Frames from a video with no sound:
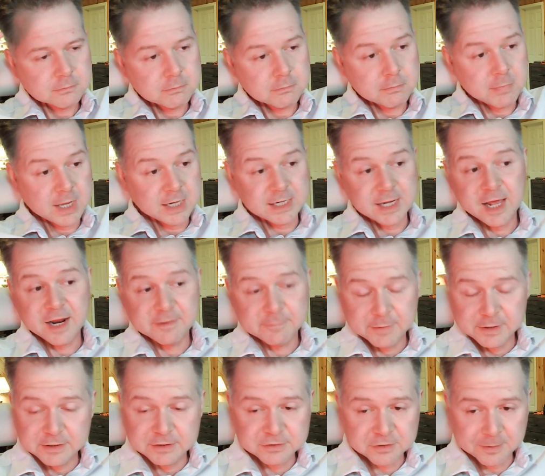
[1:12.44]
may not have
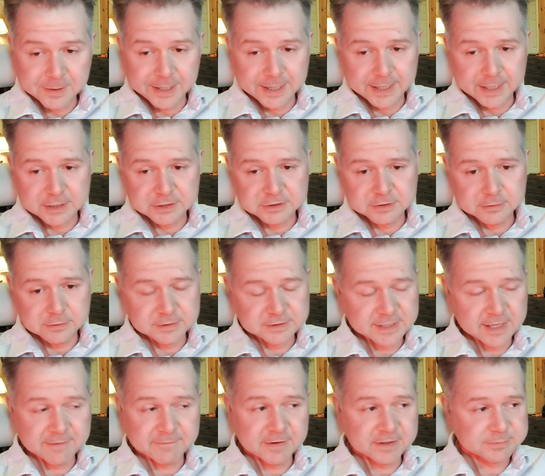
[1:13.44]
been discriminating against you because
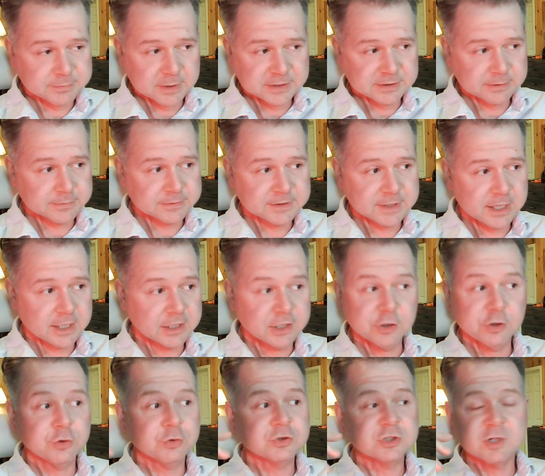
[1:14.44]
that vice president was saying
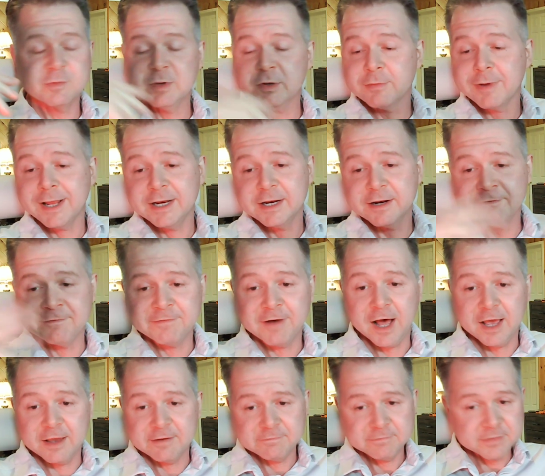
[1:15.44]
you should be rated a
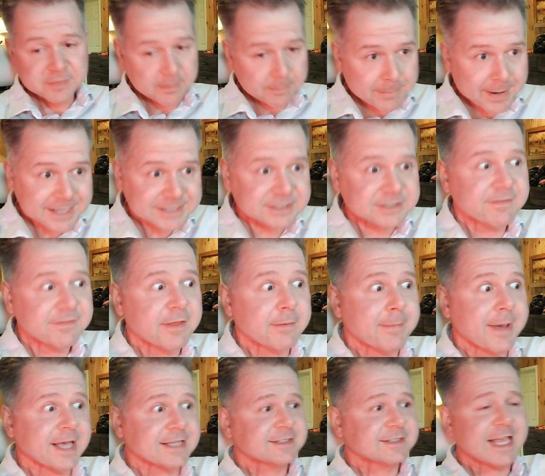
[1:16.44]
five, the best of the
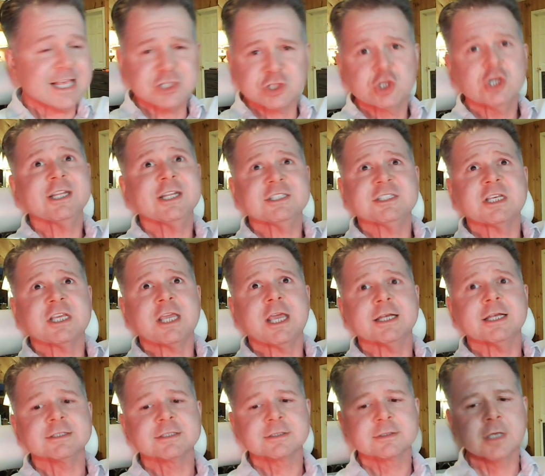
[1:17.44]
best, as good as it
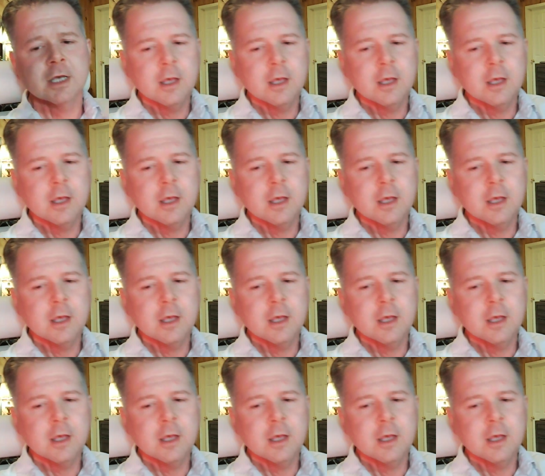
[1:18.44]
gets.